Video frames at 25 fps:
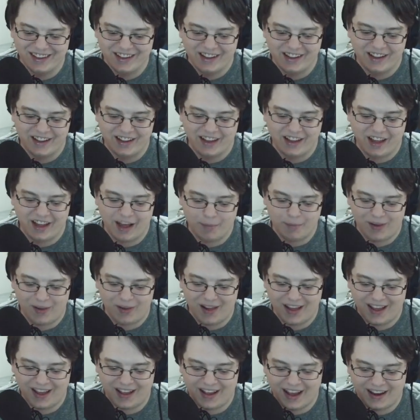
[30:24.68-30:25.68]
I'm
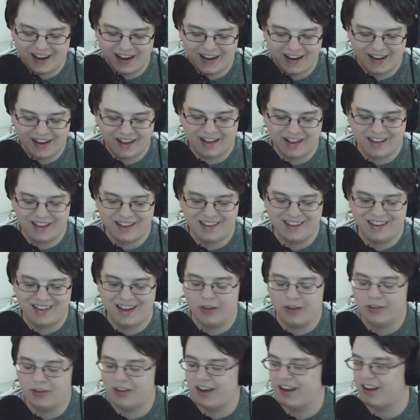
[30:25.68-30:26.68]
like, I
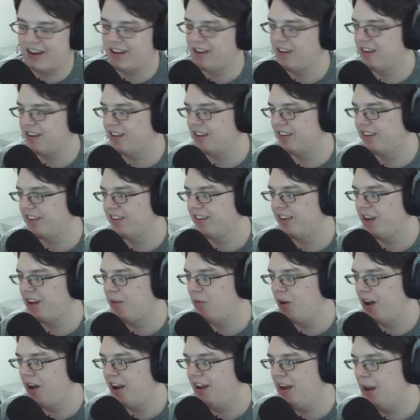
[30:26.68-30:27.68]
was like, come on,
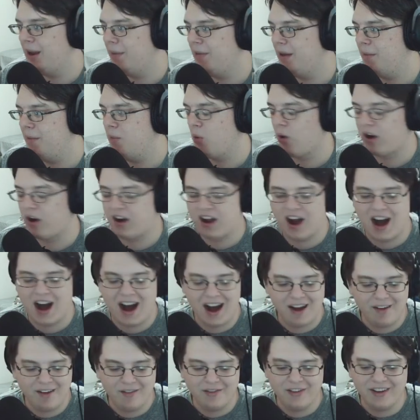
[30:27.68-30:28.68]
I need to be more
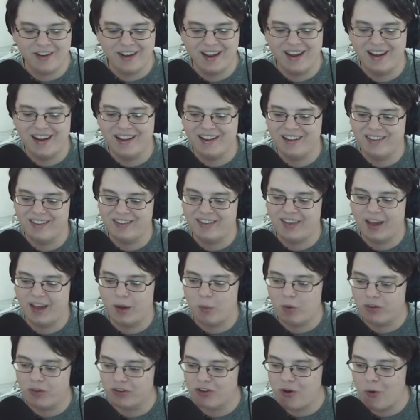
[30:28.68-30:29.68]
confident. It's like,
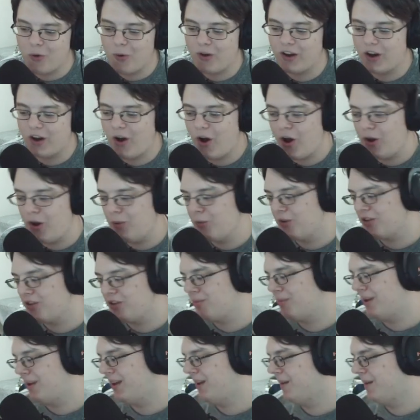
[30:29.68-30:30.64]
what's going on with me?